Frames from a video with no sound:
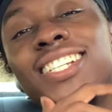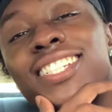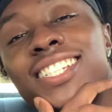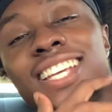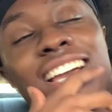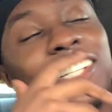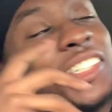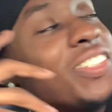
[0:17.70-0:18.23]

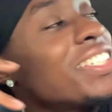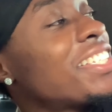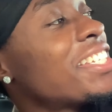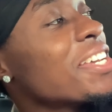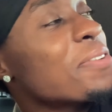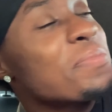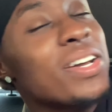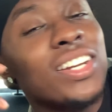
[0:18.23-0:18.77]
listen, as you can
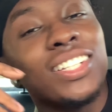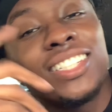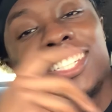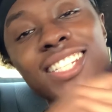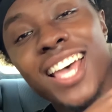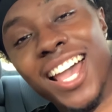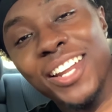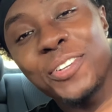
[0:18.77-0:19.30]
tell by the
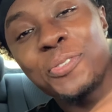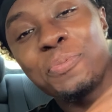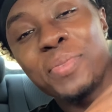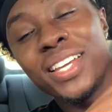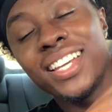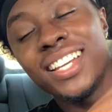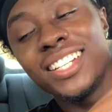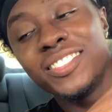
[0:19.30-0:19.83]
title,
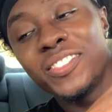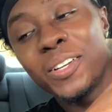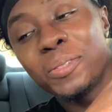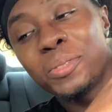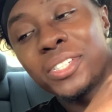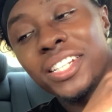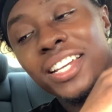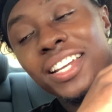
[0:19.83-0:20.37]
man, you know what I'm
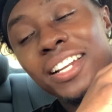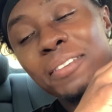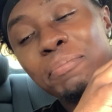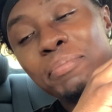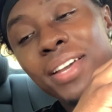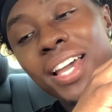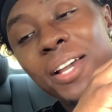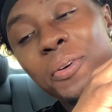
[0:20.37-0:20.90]
saying? I'm
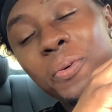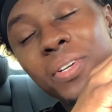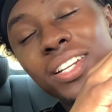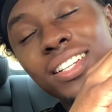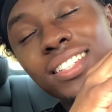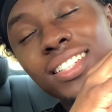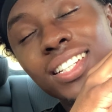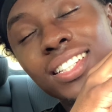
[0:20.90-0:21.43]
back with
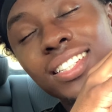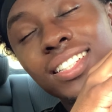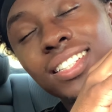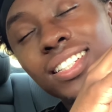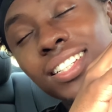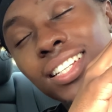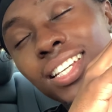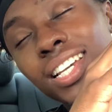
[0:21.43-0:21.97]

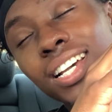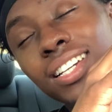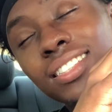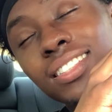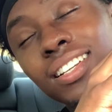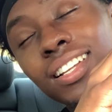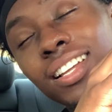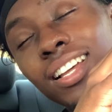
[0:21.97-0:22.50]
another
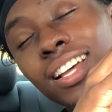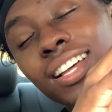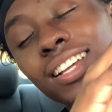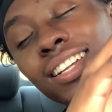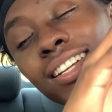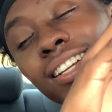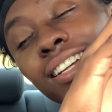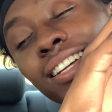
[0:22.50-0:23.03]
an, uh,
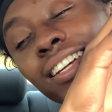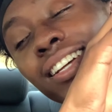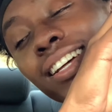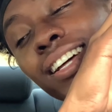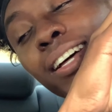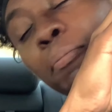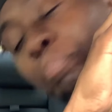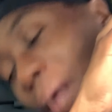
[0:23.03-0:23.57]
uh